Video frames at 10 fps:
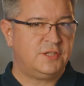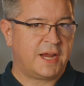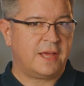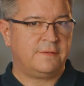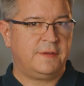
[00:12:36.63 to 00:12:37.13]

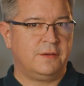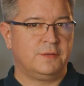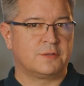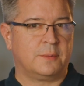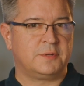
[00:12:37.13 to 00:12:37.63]
Check out the video
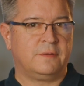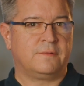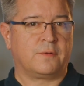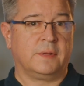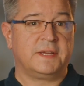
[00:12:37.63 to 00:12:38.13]
description
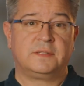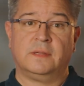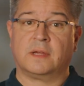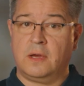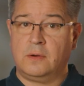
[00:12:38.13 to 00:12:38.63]
for links to
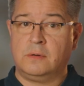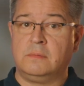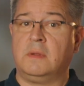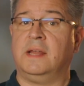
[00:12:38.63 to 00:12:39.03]
the code